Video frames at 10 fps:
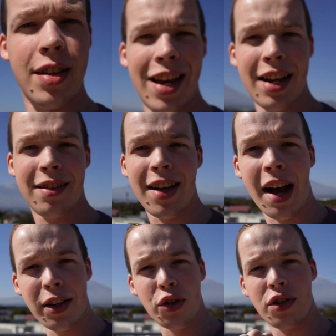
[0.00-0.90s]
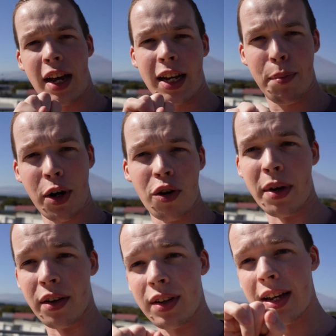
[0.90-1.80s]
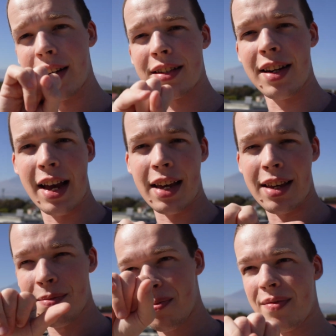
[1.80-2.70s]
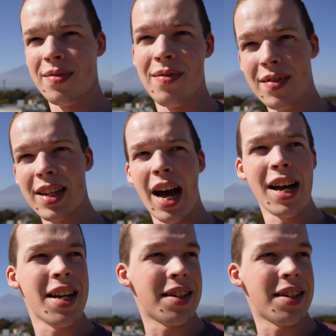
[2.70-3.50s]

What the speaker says: It kind of looks like a pyramid, and it's like kind of